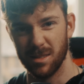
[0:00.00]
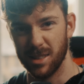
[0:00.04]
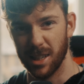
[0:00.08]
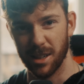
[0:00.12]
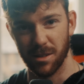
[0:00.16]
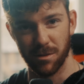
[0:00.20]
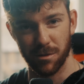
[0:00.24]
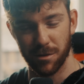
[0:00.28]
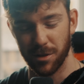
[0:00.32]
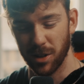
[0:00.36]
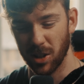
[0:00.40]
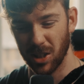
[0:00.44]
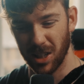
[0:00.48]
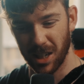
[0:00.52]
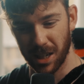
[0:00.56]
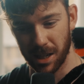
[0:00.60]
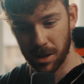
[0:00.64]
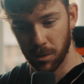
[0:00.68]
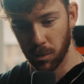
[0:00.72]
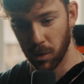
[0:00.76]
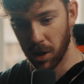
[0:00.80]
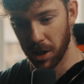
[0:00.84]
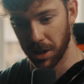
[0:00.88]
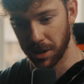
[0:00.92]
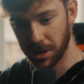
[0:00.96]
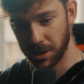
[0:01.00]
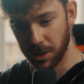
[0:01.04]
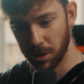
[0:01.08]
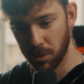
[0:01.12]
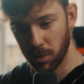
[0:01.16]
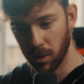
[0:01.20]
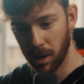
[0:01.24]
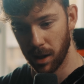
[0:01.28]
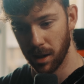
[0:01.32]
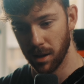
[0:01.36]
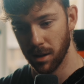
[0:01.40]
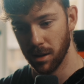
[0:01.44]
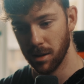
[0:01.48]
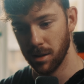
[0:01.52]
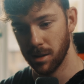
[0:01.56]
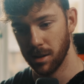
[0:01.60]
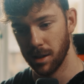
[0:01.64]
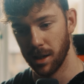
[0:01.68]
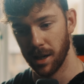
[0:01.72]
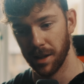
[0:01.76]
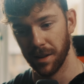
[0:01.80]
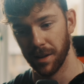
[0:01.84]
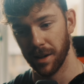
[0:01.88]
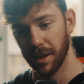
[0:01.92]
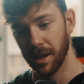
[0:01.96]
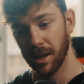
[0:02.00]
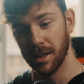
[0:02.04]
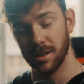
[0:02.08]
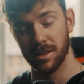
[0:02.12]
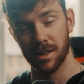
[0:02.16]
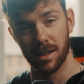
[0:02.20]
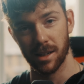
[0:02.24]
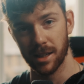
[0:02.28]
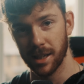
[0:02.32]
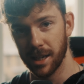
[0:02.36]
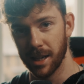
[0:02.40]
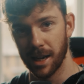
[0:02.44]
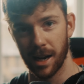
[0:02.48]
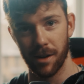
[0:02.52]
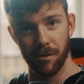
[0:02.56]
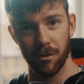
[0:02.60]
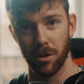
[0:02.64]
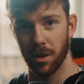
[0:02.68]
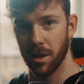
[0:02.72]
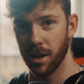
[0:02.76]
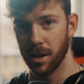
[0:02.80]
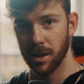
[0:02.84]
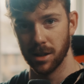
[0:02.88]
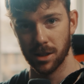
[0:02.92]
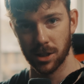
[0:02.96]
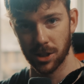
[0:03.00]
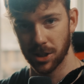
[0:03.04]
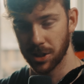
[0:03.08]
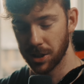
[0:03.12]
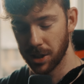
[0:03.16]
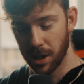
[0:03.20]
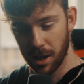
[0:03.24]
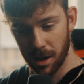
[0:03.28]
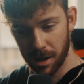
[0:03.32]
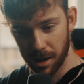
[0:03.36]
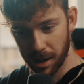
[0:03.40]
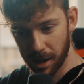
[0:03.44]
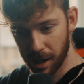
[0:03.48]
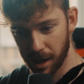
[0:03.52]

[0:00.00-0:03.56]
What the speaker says: didn't feel like it worked too well, and then I deleted everything and just started